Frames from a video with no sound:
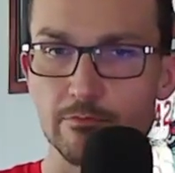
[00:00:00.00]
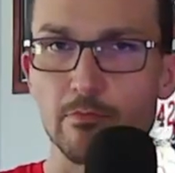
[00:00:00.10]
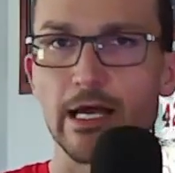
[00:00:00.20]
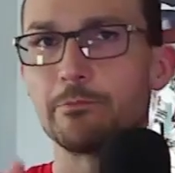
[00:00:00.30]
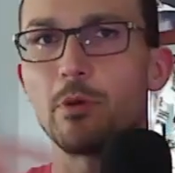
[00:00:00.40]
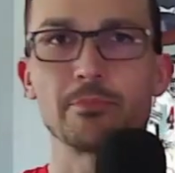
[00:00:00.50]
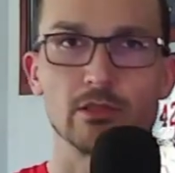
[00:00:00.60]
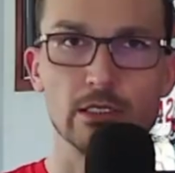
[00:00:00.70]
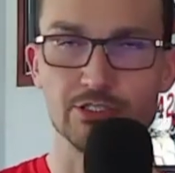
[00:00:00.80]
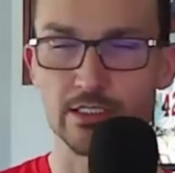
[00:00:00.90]
by
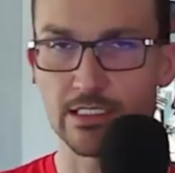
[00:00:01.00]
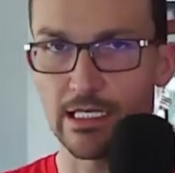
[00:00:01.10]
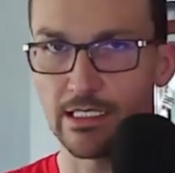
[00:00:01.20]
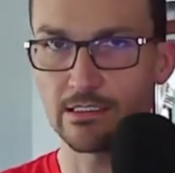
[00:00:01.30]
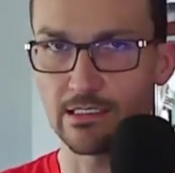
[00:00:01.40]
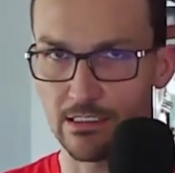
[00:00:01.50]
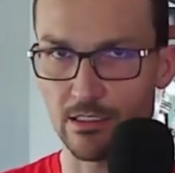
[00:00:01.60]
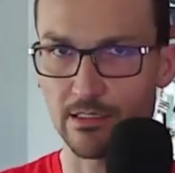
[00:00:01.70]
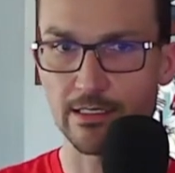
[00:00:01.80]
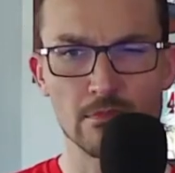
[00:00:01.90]
population size that's
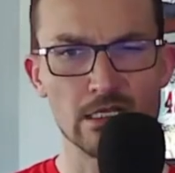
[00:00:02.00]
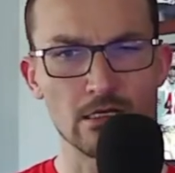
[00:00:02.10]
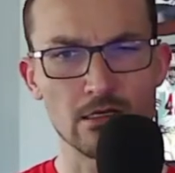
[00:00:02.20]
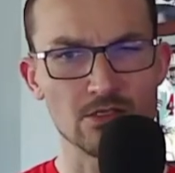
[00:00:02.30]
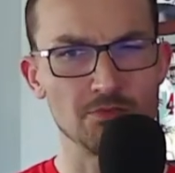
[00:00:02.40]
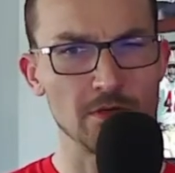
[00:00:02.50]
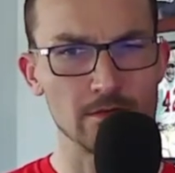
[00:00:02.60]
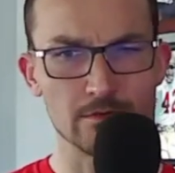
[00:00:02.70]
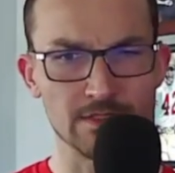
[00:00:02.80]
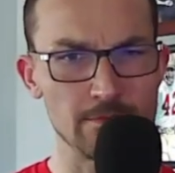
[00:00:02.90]
on there. And also
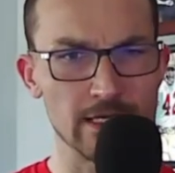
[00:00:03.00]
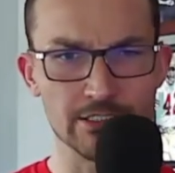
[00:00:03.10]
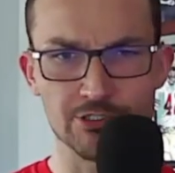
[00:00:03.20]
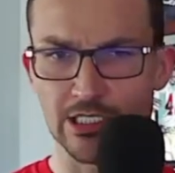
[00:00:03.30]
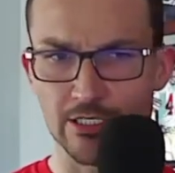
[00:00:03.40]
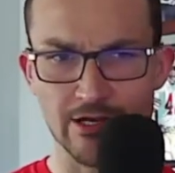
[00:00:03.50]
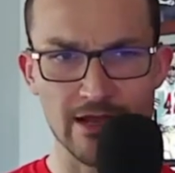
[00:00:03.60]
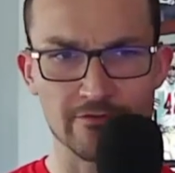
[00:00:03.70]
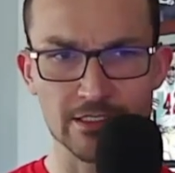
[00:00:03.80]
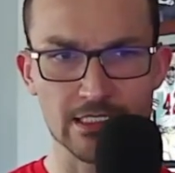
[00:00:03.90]
probably by
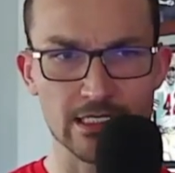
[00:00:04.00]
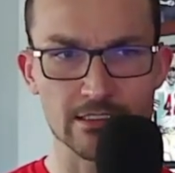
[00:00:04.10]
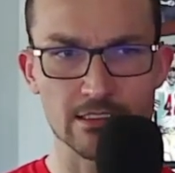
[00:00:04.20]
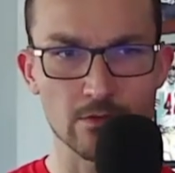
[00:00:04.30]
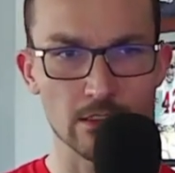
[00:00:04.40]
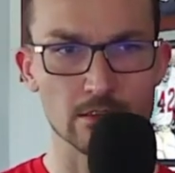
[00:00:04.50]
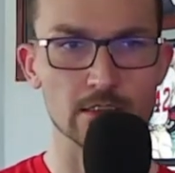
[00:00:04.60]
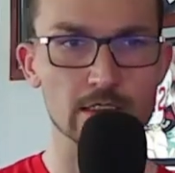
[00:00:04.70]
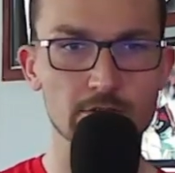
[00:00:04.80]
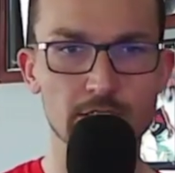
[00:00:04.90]
geographic size as well,
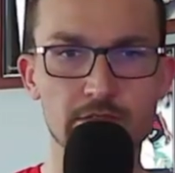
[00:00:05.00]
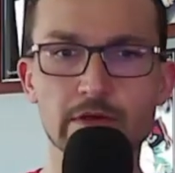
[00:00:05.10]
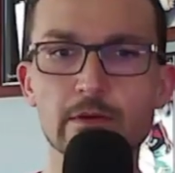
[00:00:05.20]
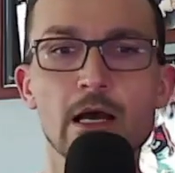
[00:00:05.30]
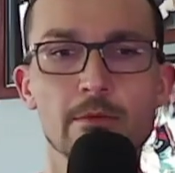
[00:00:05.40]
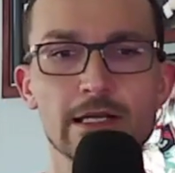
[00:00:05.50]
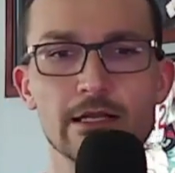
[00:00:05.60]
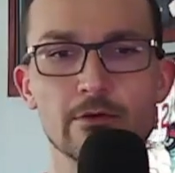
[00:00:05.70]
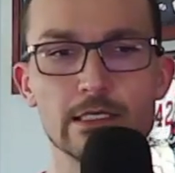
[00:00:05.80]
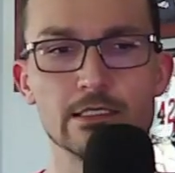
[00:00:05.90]
looking at the rest of them. But
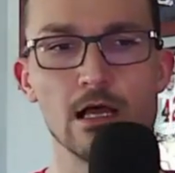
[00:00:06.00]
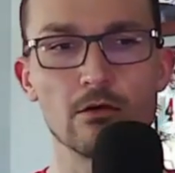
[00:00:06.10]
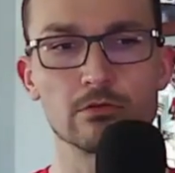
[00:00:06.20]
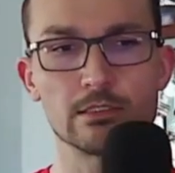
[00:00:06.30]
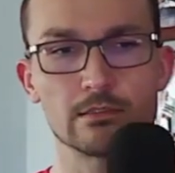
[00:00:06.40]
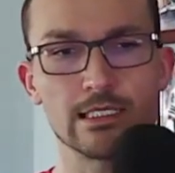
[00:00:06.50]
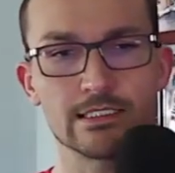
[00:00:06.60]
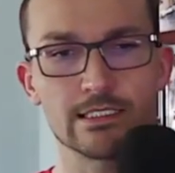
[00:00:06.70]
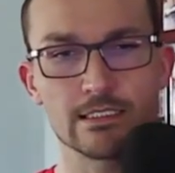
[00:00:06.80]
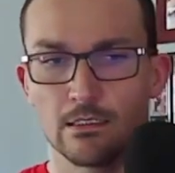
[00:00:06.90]
anyways, no, uh,
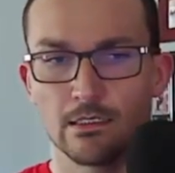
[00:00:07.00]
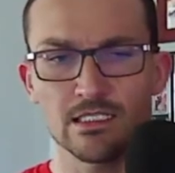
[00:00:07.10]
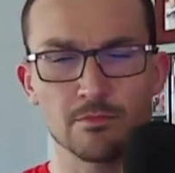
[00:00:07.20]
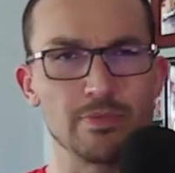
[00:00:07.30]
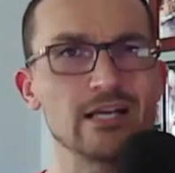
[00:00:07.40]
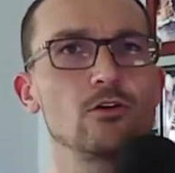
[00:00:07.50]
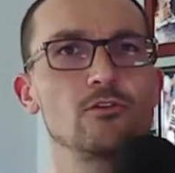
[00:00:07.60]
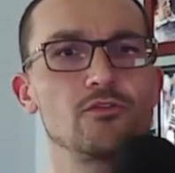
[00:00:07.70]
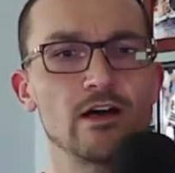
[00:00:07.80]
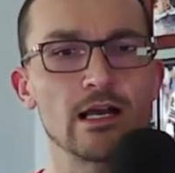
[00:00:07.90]
that's that's a big
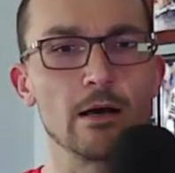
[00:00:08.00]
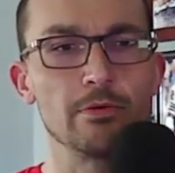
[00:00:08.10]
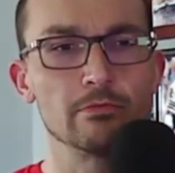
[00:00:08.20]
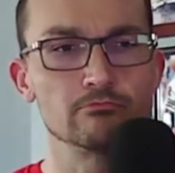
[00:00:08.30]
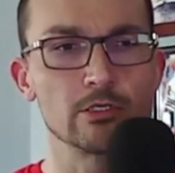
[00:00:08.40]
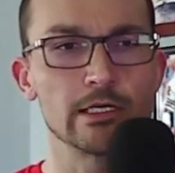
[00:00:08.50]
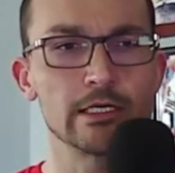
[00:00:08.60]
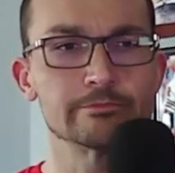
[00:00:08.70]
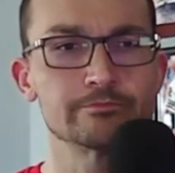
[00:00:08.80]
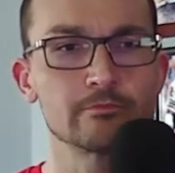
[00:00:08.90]
old fuck up, okay?